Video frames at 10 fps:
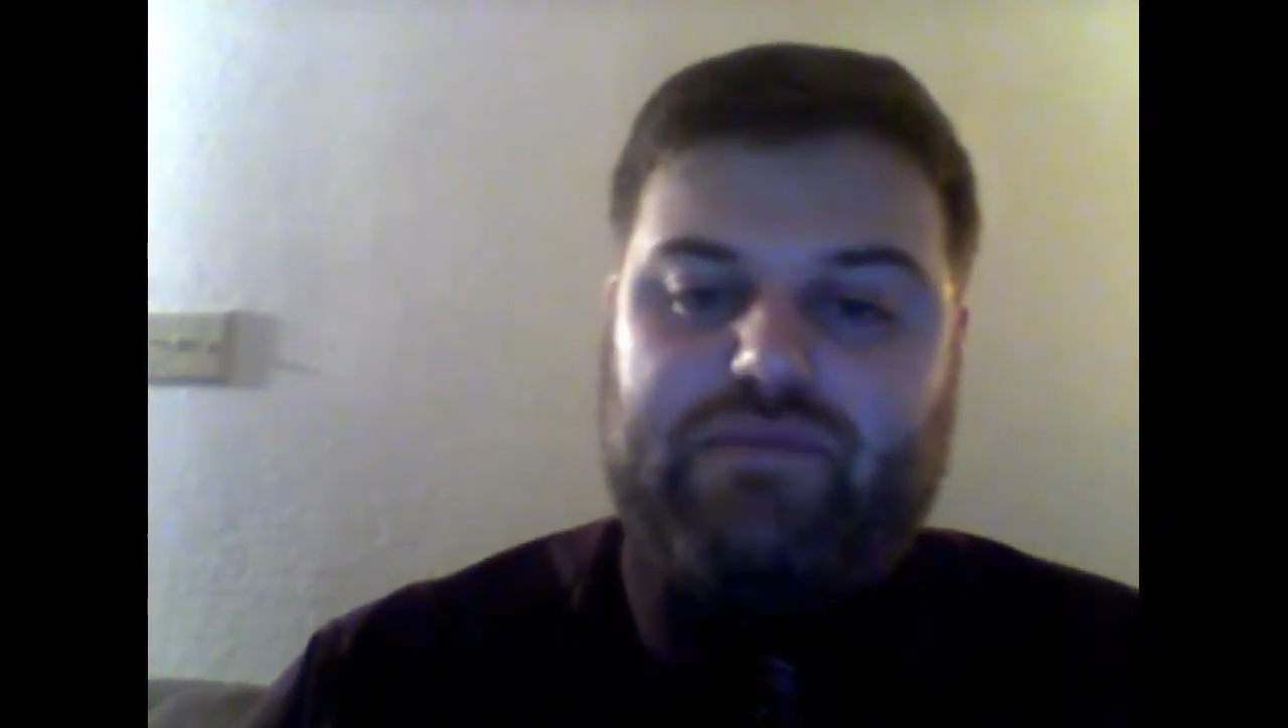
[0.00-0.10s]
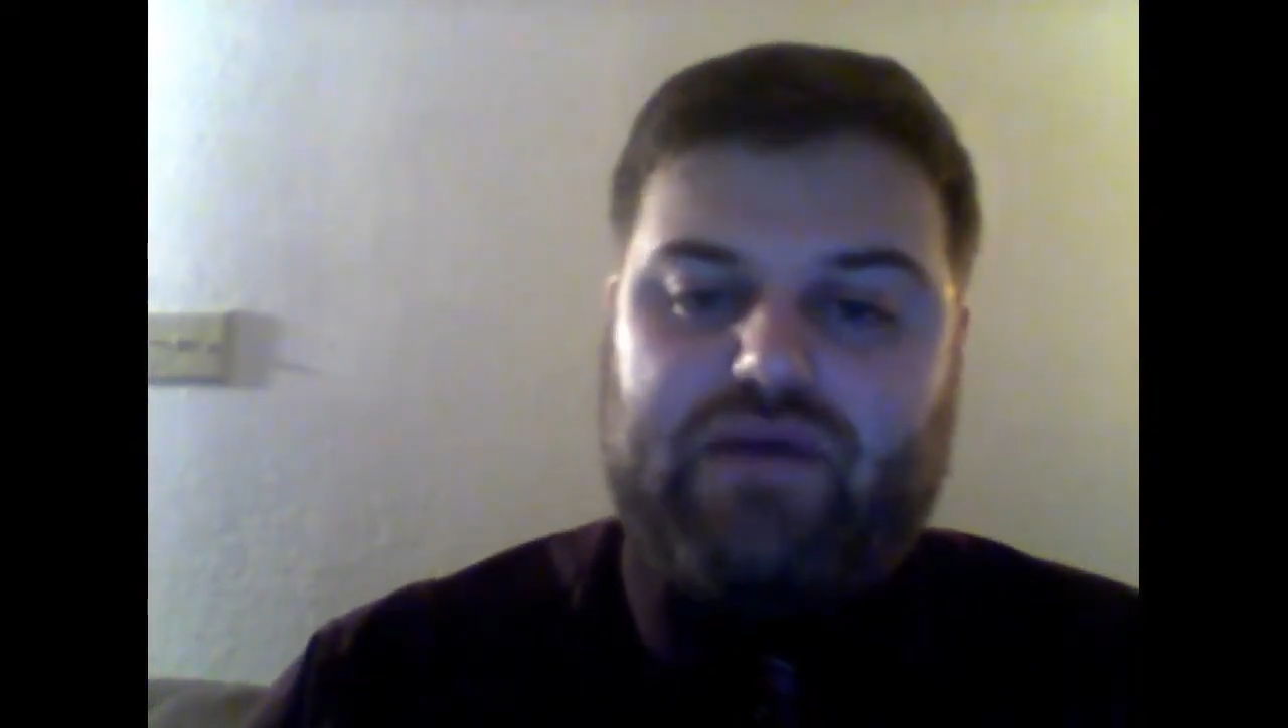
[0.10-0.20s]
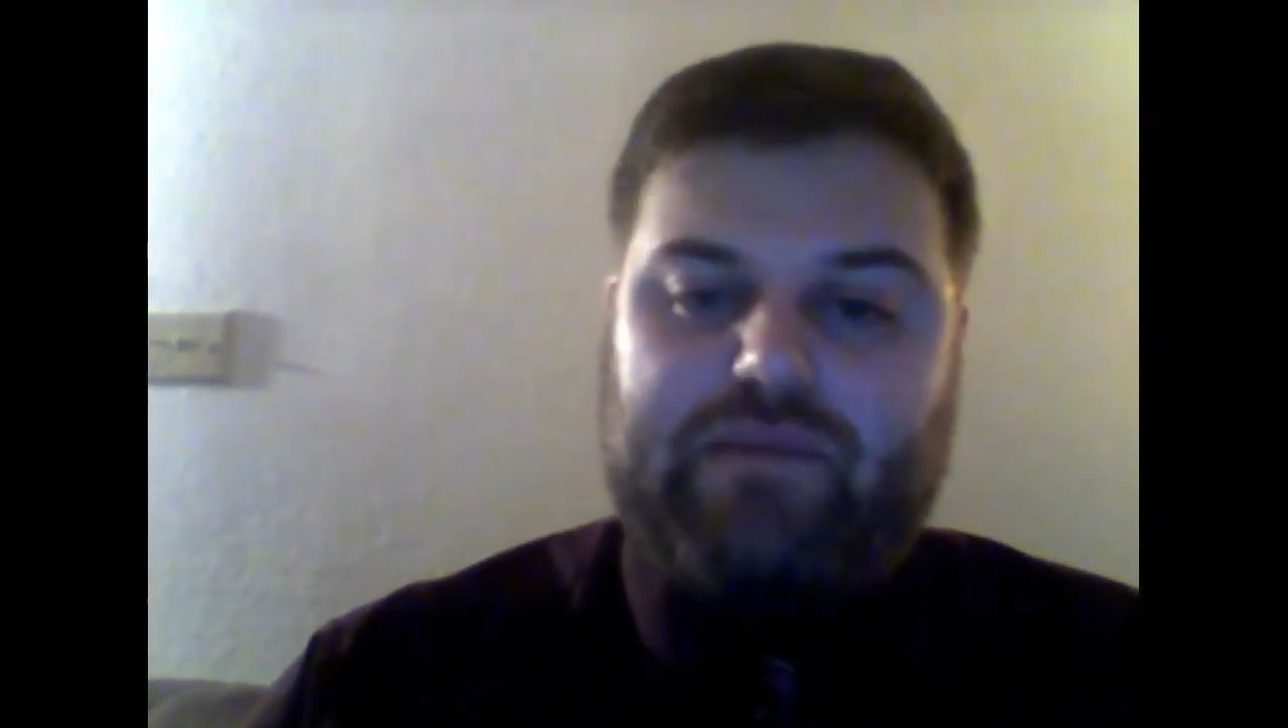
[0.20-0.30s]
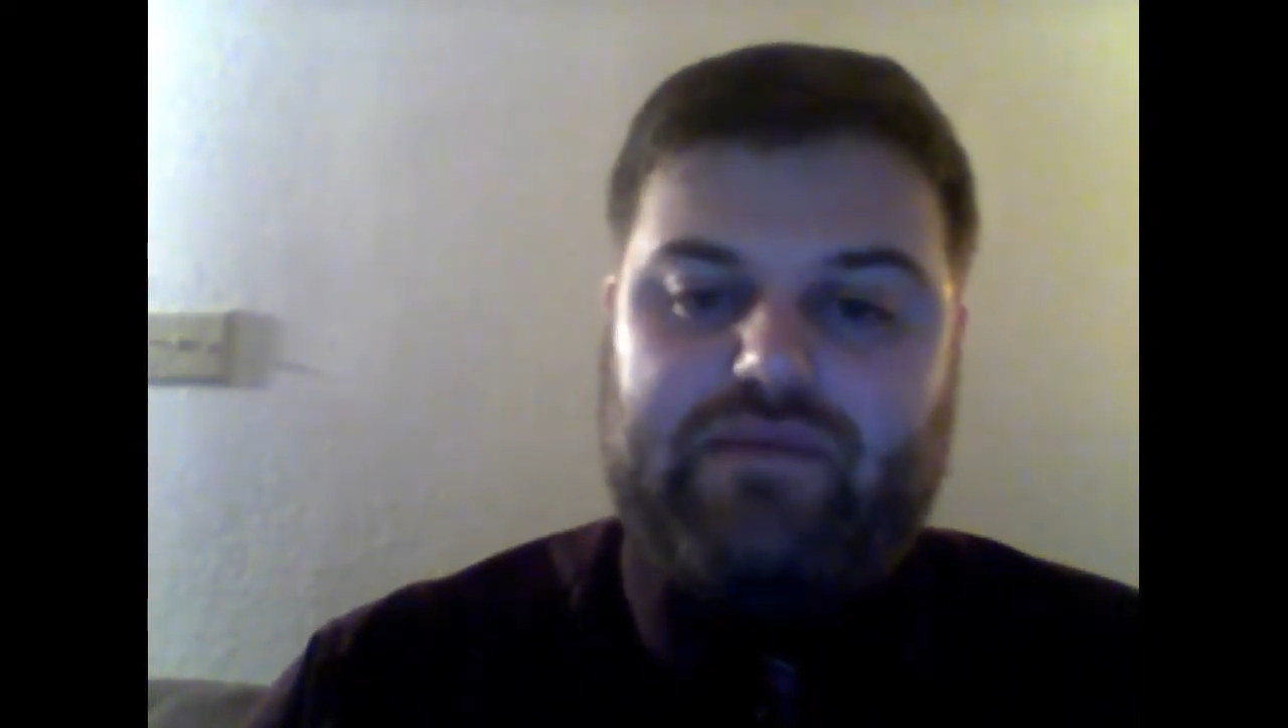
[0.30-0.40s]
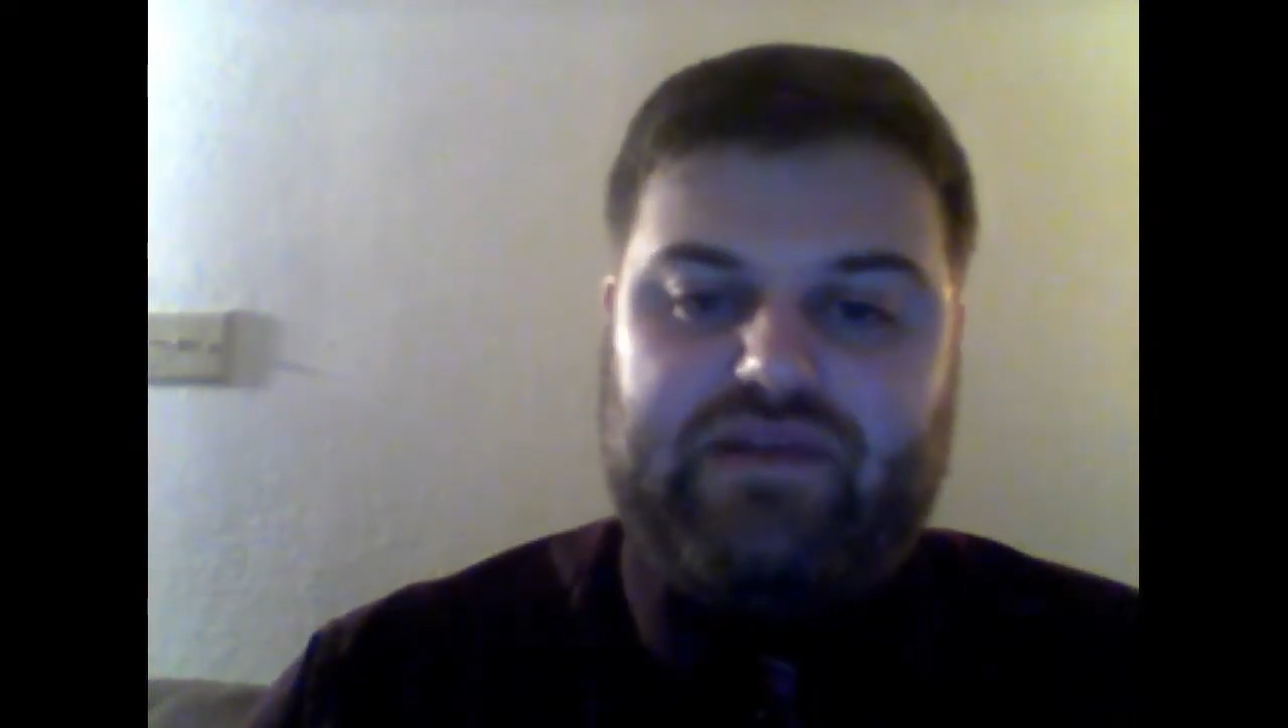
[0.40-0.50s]

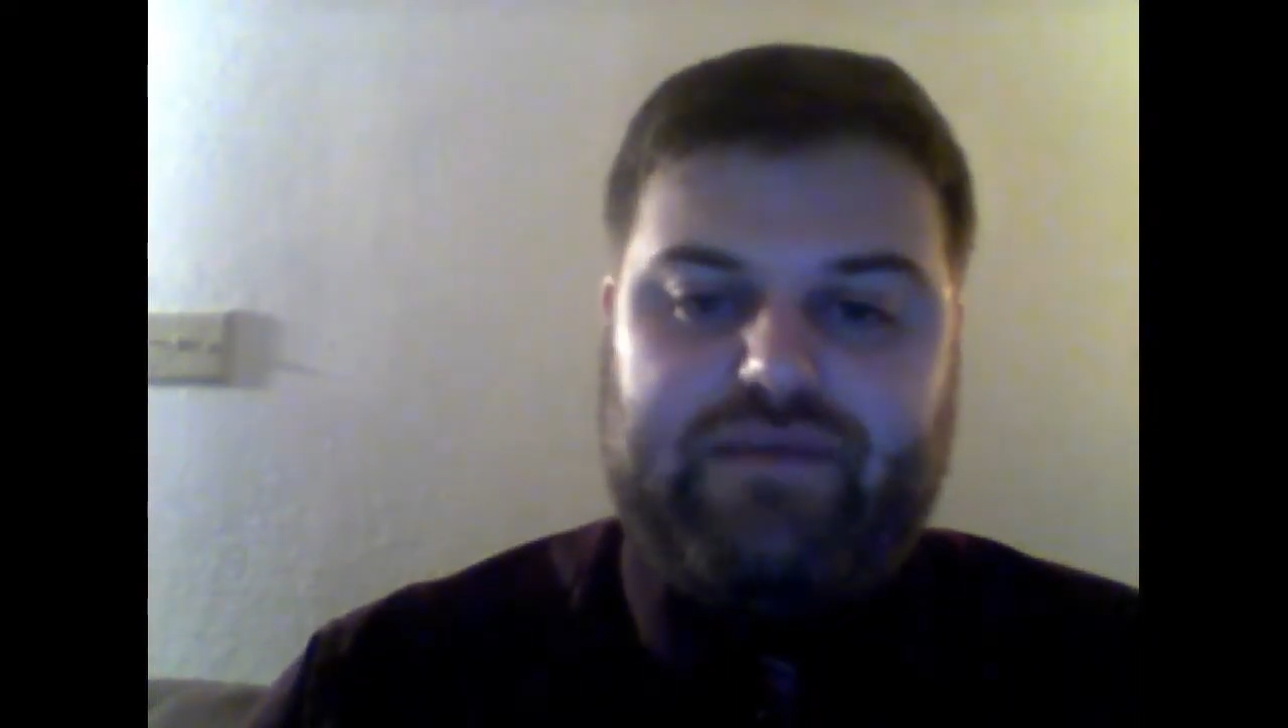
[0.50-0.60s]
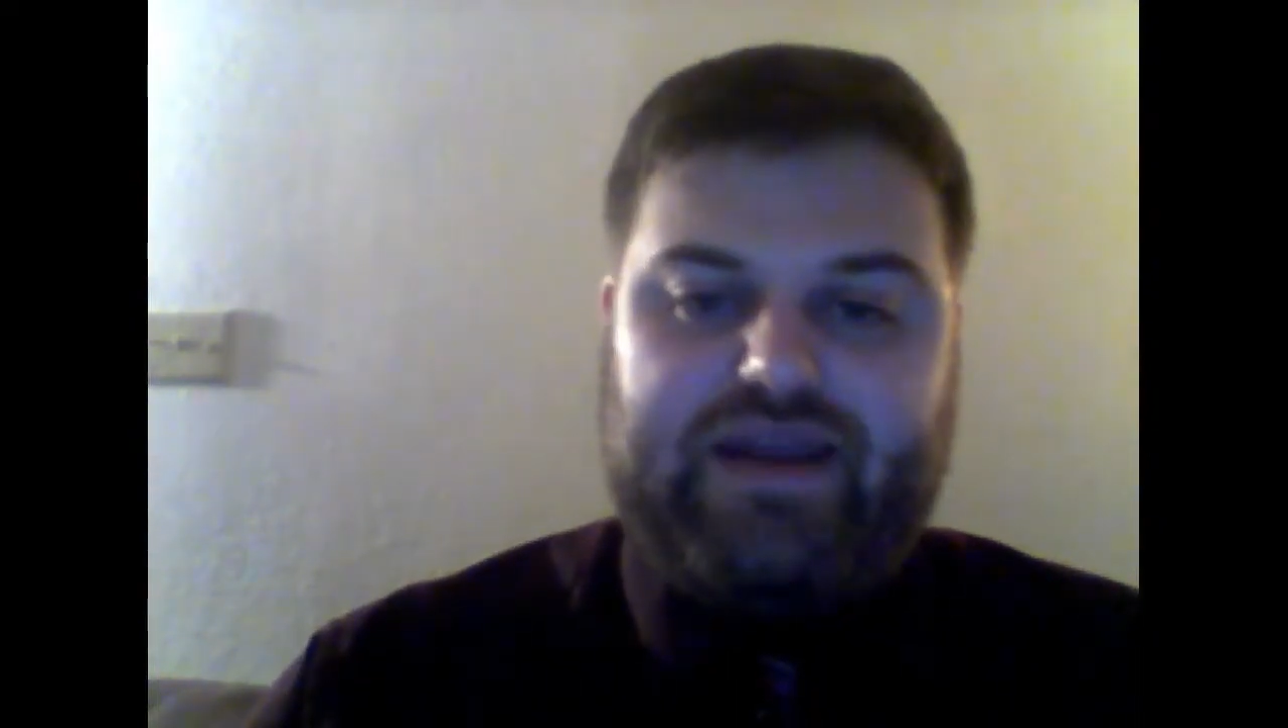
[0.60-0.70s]
properly